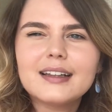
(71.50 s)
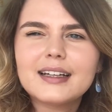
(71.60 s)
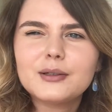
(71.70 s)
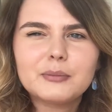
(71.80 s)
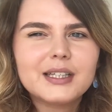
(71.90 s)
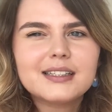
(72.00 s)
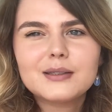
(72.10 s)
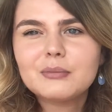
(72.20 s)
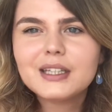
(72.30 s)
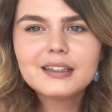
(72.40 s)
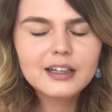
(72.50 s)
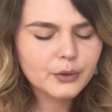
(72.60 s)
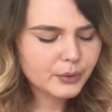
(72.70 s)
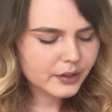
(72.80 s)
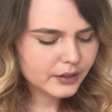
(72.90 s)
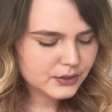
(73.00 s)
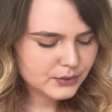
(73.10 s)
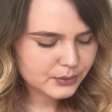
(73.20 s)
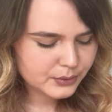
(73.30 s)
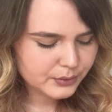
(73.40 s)
like a mixed media one.
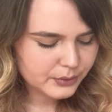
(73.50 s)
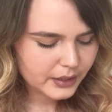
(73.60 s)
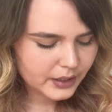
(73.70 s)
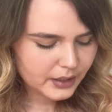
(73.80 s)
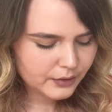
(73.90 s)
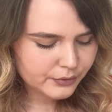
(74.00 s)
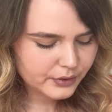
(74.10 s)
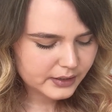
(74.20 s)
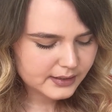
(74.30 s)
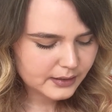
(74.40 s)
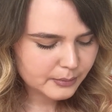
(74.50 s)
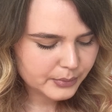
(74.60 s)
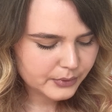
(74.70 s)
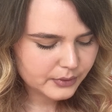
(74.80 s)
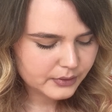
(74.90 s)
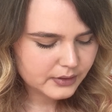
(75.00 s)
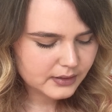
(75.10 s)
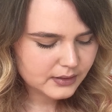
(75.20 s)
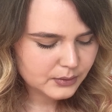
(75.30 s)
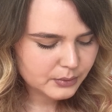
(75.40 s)
So for example,
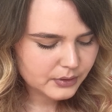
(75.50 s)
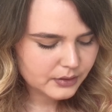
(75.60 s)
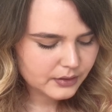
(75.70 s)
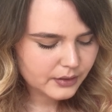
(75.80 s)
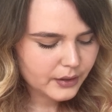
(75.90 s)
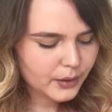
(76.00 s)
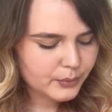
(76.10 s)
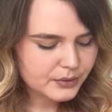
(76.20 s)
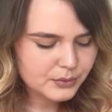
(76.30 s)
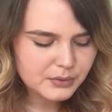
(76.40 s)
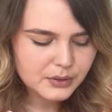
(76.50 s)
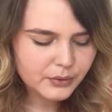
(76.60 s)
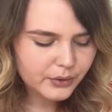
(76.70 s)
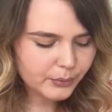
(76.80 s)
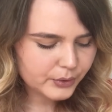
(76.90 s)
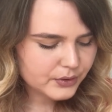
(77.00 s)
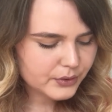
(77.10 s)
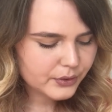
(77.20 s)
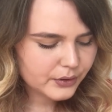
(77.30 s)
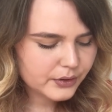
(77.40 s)
this one was with
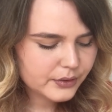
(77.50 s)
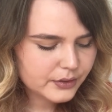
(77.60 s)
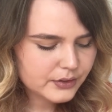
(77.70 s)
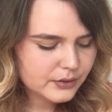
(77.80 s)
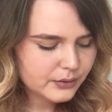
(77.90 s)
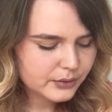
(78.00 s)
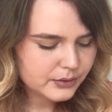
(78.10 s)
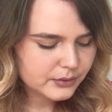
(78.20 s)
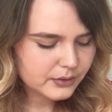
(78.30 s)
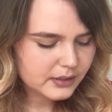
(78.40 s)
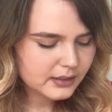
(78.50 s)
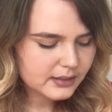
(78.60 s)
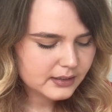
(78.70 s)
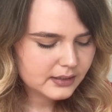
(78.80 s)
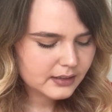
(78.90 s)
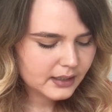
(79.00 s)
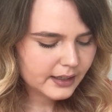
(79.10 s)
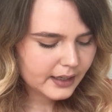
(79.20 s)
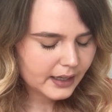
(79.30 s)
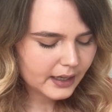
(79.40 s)
watercolors, also this,
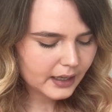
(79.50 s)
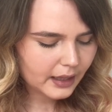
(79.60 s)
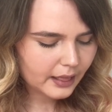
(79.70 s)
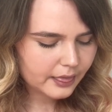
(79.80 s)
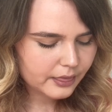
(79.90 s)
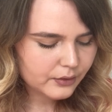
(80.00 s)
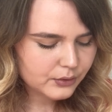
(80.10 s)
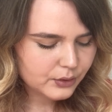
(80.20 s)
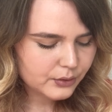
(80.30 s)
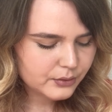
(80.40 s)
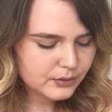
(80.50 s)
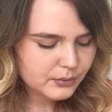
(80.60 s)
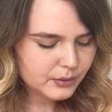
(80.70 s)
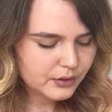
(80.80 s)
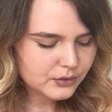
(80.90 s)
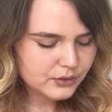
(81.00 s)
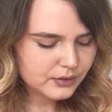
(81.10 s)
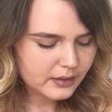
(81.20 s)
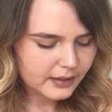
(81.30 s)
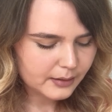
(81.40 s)
and those were
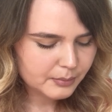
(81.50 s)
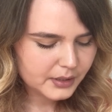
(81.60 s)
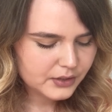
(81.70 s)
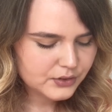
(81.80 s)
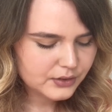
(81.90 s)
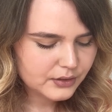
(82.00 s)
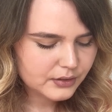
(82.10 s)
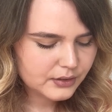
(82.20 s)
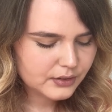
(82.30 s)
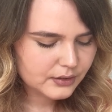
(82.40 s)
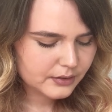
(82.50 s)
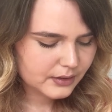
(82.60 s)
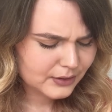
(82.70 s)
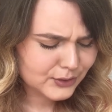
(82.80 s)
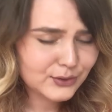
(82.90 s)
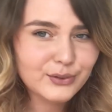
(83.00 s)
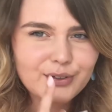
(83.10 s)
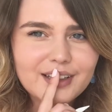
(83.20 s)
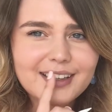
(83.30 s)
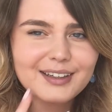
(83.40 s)
just like pictures.
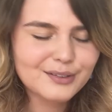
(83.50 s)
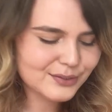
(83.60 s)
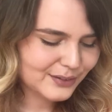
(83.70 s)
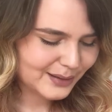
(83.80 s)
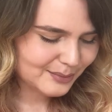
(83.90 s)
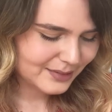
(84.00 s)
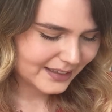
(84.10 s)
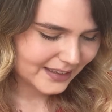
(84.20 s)
Sorry if I'm